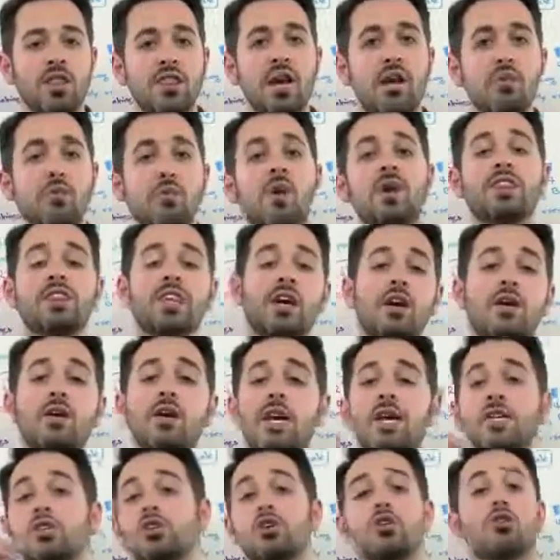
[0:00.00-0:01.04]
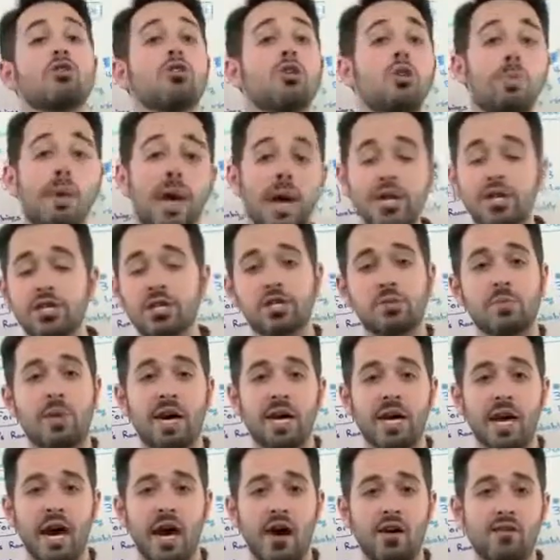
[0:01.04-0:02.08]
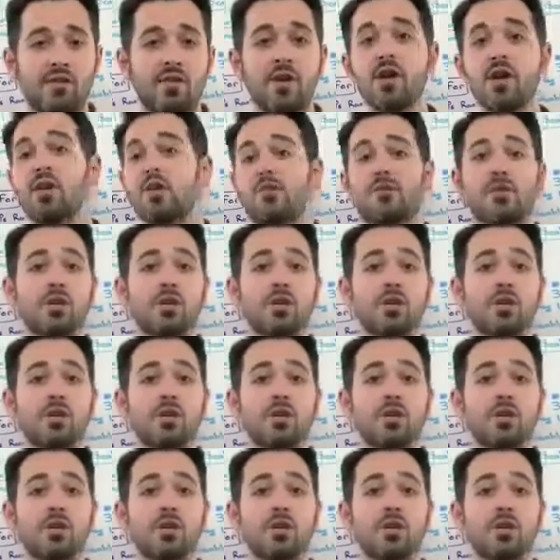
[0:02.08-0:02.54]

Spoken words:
than what their internal pages might have.